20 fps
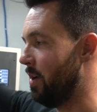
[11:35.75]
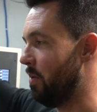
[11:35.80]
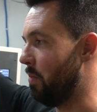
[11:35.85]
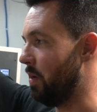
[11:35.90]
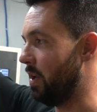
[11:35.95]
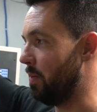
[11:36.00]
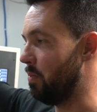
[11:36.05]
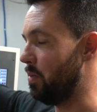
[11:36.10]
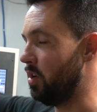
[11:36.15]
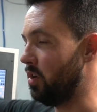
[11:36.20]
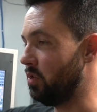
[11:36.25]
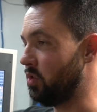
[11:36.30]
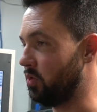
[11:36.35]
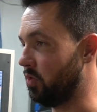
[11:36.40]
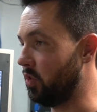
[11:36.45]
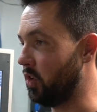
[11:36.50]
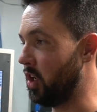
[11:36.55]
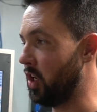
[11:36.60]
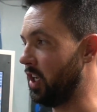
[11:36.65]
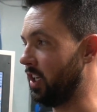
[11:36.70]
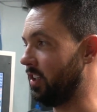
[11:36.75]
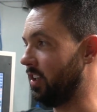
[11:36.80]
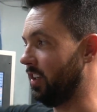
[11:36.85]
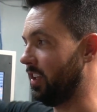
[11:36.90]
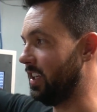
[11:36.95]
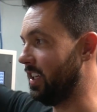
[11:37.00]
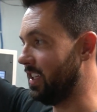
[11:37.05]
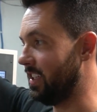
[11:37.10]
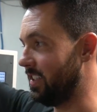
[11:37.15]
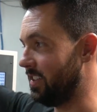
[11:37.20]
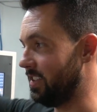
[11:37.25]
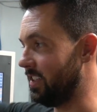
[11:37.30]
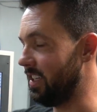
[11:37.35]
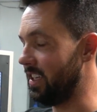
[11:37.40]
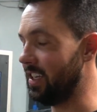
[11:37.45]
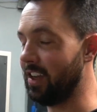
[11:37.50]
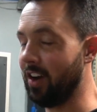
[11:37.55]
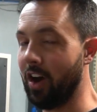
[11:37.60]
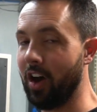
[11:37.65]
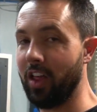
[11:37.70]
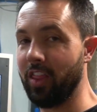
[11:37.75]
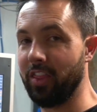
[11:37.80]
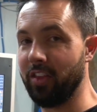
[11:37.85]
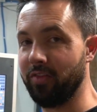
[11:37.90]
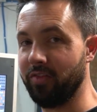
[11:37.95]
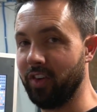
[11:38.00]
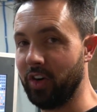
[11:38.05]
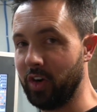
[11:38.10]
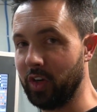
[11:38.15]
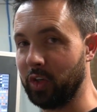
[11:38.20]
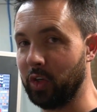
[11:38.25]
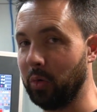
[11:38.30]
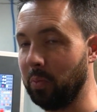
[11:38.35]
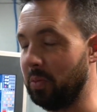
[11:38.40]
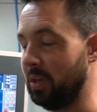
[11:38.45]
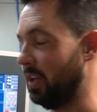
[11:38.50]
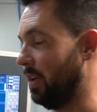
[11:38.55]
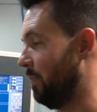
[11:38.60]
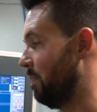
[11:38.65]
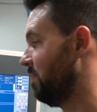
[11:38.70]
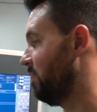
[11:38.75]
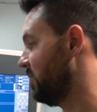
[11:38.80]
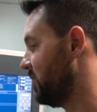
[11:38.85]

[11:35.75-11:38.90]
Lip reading: but it moves vertically and Z on the vertical mill.